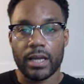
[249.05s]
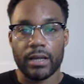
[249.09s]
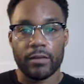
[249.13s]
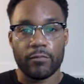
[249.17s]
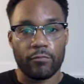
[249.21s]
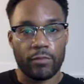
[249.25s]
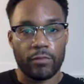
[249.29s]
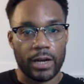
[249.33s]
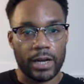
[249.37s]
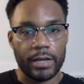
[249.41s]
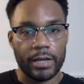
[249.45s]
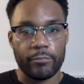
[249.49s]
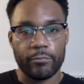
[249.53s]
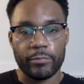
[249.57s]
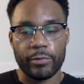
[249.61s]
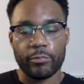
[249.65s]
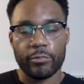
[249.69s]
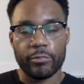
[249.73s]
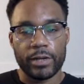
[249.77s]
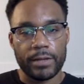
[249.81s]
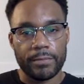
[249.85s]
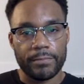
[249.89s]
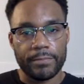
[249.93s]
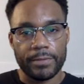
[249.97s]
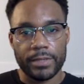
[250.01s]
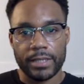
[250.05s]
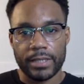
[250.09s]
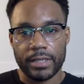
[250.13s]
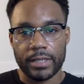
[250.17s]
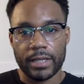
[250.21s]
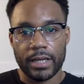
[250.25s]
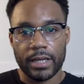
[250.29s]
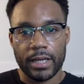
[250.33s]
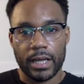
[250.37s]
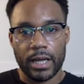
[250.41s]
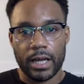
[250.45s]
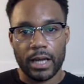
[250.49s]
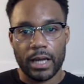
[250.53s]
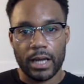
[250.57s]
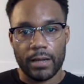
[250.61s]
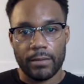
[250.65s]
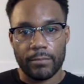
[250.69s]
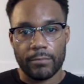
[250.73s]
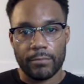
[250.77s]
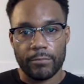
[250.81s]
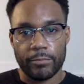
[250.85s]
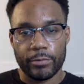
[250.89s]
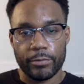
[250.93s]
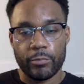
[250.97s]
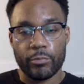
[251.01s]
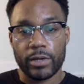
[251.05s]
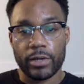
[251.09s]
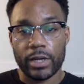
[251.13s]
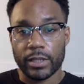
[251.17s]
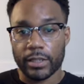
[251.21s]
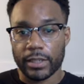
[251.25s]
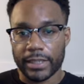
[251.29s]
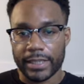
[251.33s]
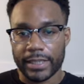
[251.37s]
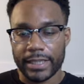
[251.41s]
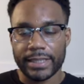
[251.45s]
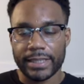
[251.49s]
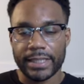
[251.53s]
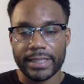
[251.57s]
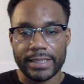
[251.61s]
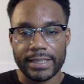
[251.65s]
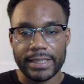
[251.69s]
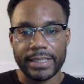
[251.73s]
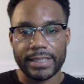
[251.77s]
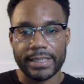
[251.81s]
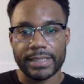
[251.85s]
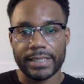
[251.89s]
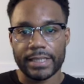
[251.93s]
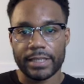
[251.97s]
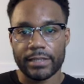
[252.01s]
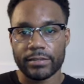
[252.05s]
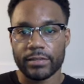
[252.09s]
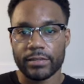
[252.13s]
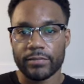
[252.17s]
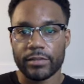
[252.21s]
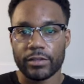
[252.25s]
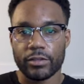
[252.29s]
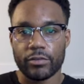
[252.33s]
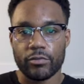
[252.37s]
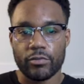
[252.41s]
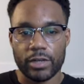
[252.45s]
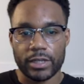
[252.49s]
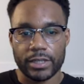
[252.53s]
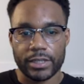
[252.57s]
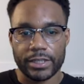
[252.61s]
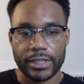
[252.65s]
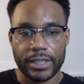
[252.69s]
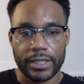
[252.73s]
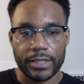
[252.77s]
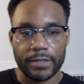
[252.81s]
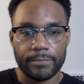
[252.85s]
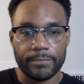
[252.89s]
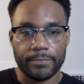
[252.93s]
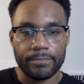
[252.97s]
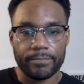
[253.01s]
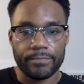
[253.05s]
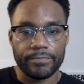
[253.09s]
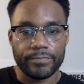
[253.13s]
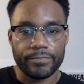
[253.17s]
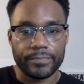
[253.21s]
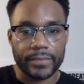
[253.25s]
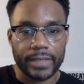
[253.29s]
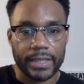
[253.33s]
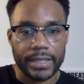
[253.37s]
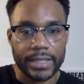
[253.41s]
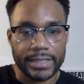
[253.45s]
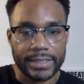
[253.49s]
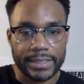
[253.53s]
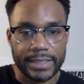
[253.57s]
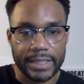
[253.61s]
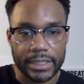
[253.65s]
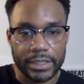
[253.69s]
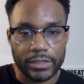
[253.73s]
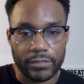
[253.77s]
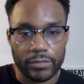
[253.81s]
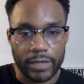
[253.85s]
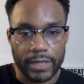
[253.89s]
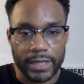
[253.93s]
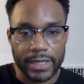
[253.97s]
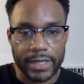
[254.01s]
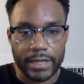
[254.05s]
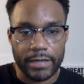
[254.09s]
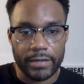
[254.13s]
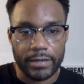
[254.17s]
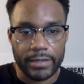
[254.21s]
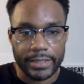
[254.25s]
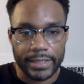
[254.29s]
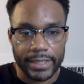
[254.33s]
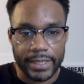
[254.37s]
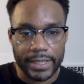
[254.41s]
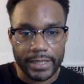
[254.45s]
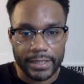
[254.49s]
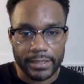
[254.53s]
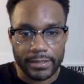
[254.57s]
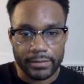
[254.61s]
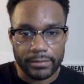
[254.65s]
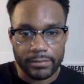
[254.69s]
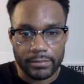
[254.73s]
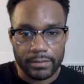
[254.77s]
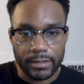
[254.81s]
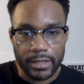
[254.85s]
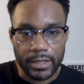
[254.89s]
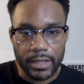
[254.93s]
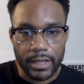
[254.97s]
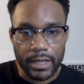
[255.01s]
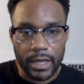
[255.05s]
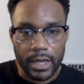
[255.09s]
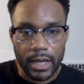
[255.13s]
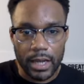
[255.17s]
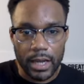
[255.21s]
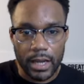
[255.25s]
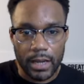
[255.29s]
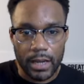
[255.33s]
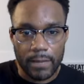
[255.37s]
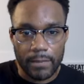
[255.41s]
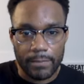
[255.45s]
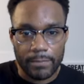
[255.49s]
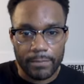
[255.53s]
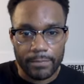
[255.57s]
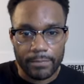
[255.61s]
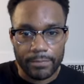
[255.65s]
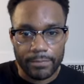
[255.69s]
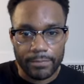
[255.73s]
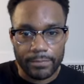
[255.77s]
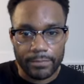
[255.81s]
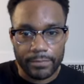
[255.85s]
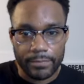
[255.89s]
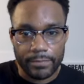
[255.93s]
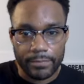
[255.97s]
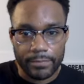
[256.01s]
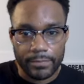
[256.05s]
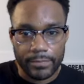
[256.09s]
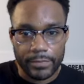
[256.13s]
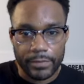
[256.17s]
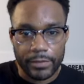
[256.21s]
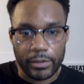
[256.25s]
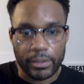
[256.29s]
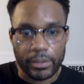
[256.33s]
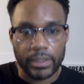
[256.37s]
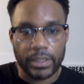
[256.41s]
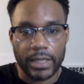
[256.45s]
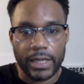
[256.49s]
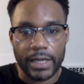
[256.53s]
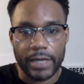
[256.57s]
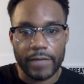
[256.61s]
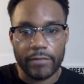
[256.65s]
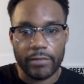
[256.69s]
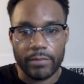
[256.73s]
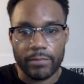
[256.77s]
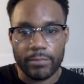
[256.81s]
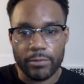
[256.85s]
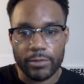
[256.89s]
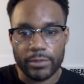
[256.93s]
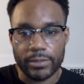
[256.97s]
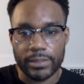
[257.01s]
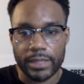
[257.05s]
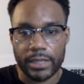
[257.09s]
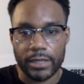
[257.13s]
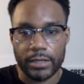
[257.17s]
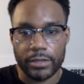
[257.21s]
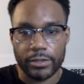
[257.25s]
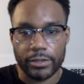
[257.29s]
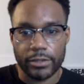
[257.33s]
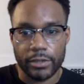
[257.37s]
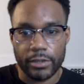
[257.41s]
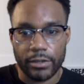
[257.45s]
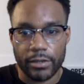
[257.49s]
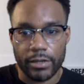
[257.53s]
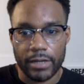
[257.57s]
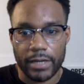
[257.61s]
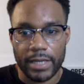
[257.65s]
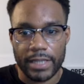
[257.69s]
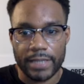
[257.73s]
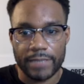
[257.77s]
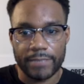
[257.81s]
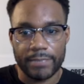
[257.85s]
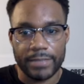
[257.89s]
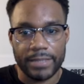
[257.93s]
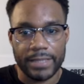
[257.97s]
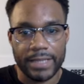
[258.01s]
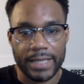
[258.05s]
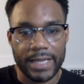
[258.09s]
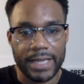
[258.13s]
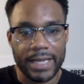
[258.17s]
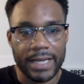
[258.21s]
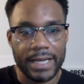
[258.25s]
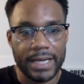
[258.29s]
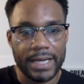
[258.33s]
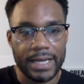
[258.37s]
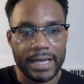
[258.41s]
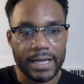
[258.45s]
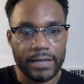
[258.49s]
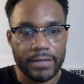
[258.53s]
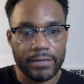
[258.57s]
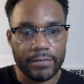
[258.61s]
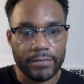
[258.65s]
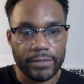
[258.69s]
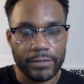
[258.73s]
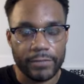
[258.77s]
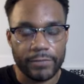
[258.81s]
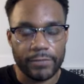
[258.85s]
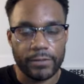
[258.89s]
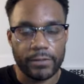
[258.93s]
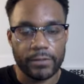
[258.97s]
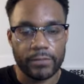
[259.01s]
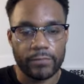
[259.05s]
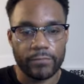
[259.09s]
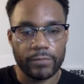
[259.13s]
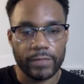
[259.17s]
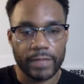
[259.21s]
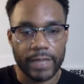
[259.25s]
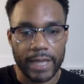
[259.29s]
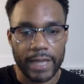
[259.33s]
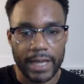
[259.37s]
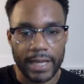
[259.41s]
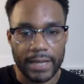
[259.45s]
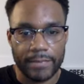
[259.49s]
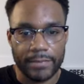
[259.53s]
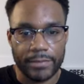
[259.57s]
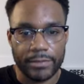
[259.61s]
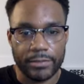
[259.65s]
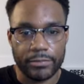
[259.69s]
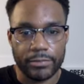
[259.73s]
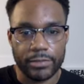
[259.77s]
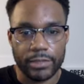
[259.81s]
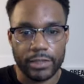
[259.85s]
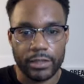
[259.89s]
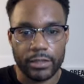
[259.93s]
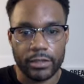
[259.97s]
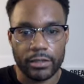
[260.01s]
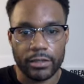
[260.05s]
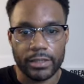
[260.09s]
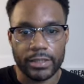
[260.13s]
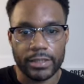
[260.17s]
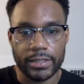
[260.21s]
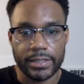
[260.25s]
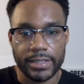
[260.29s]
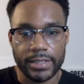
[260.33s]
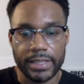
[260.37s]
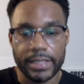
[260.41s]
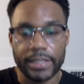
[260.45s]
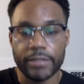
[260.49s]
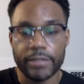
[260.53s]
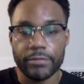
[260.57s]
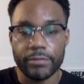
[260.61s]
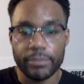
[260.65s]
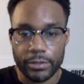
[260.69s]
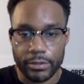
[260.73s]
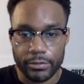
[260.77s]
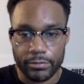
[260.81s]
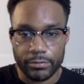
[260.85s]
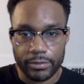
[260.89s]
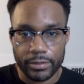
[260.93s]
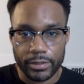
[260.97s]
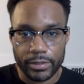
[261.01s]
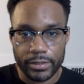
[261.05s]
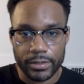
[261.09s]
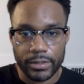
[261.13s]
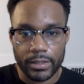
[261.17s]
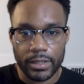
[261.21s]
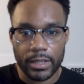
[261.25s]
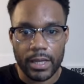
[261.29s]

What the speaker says: right? We want to look at the details of the question. It says right here again, the client reports that her daughter has been in and out of different rehabs due to her continued use.